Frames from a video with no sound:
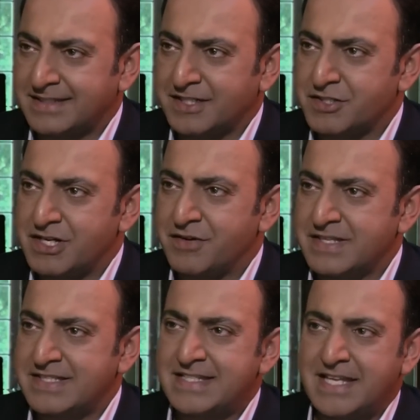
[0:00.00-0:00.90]
uh, career, in the
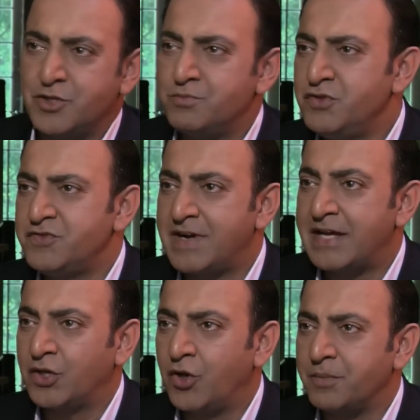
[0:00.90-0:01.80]
sense that you moved
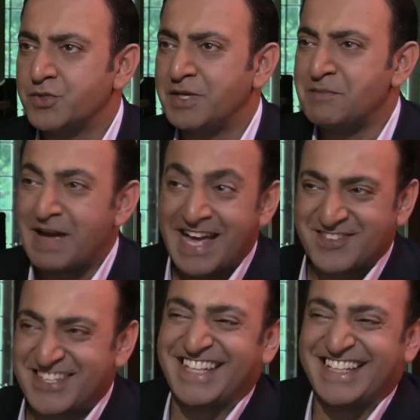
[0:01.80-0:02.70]
around a lot between bands,